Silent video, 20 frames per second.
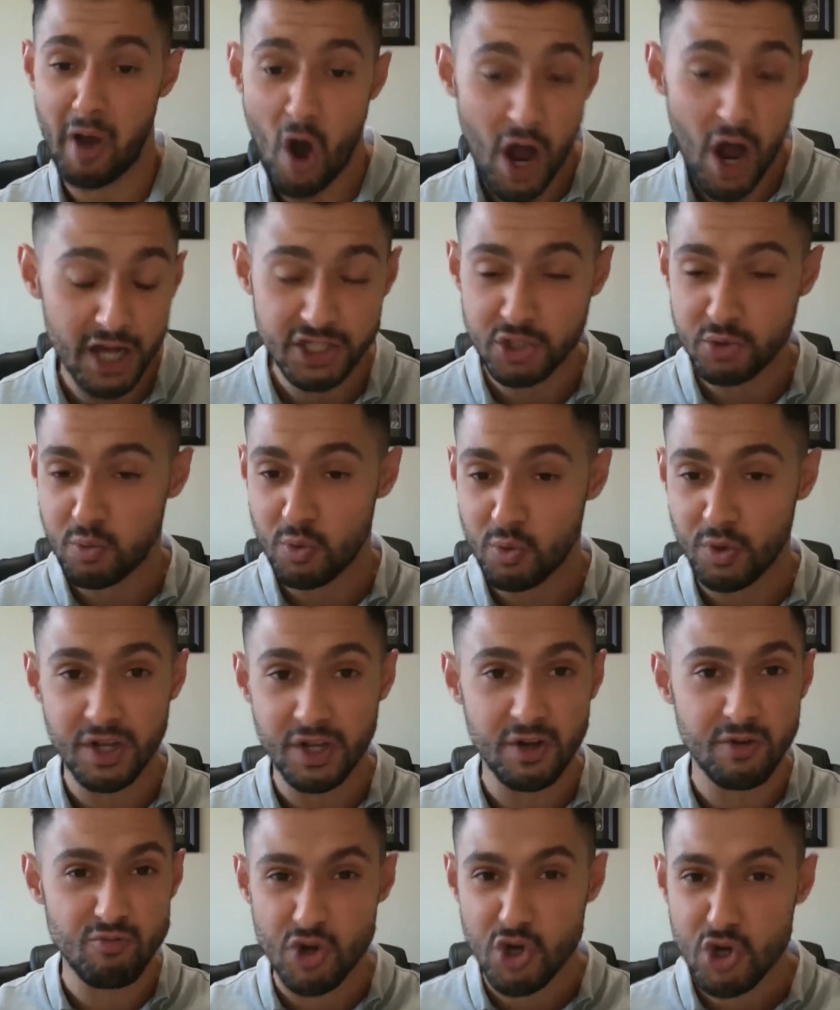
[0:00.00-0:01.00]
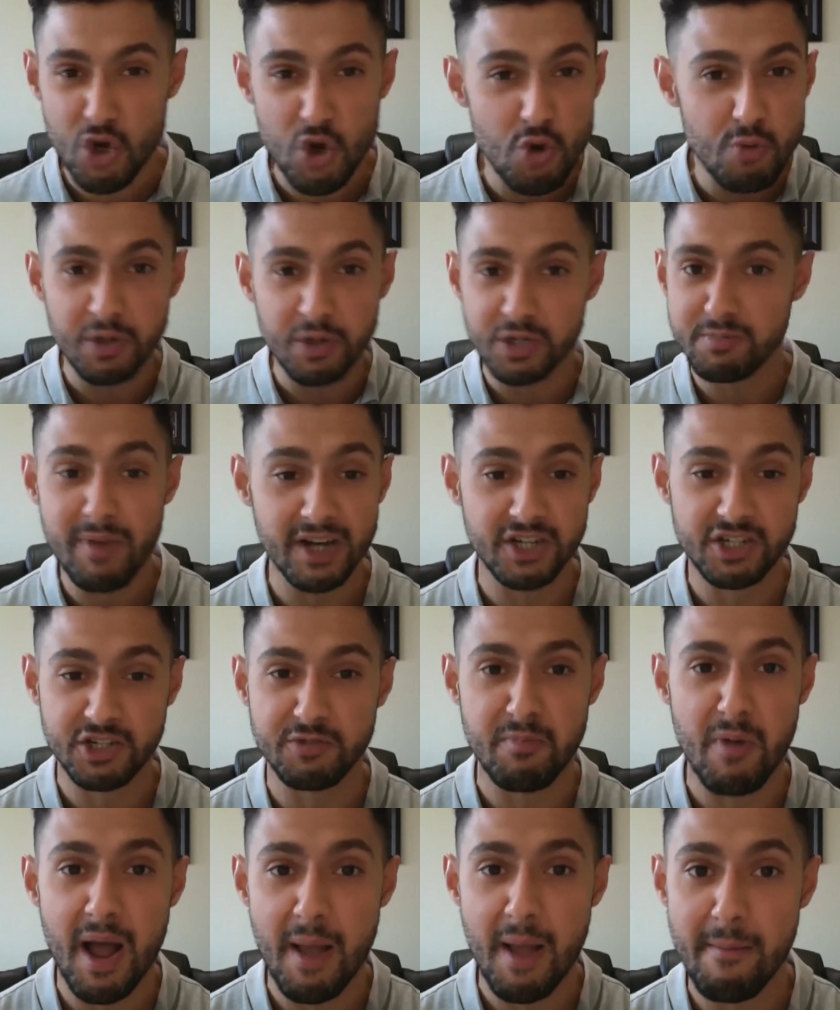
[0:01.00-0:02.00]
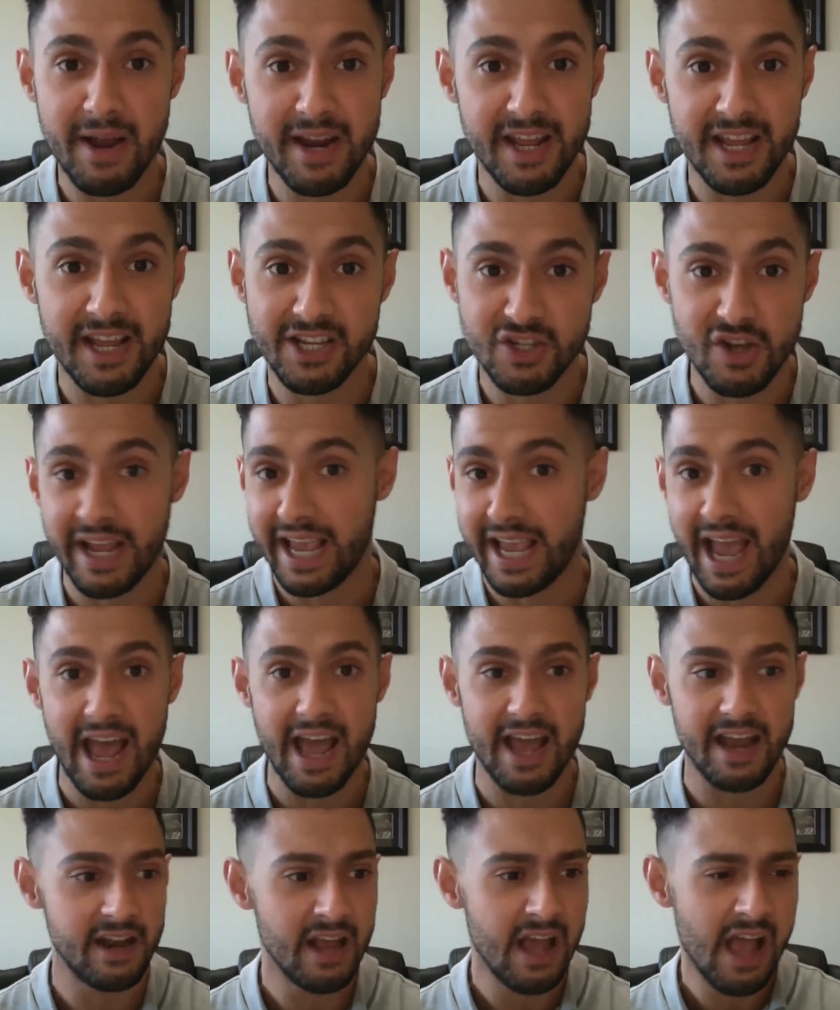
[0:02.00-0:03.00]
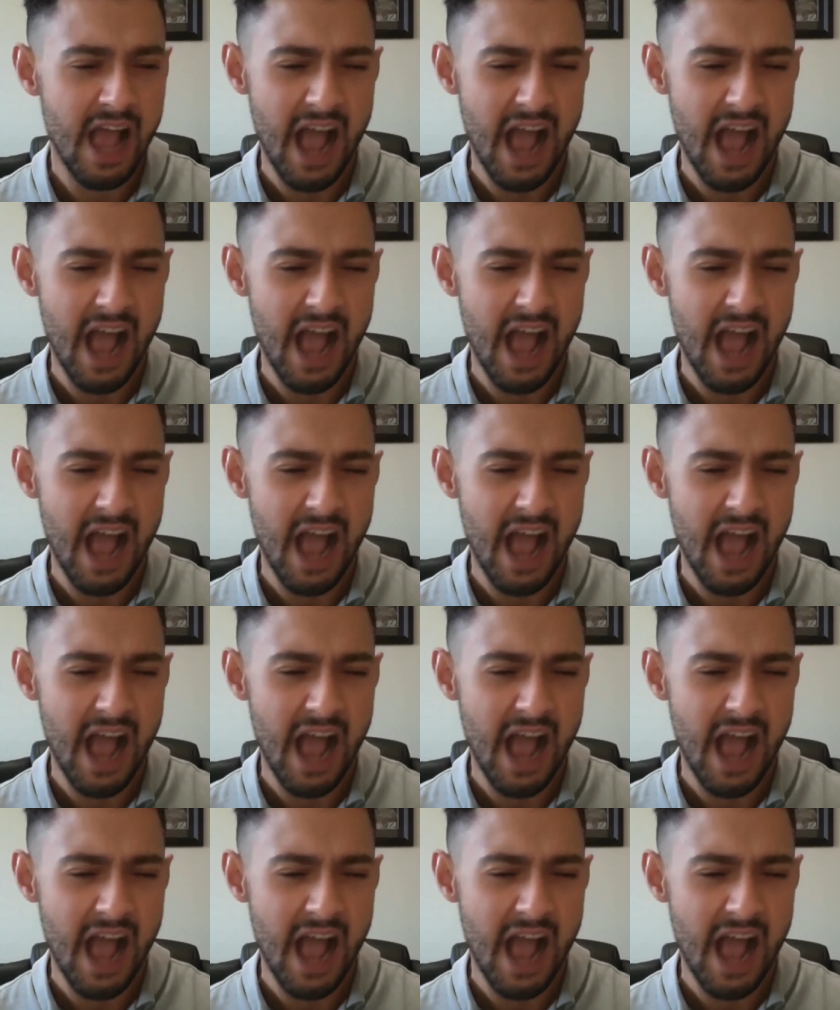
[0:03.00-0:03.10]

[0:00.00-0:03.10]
I just want to recoup as much of my money as I can.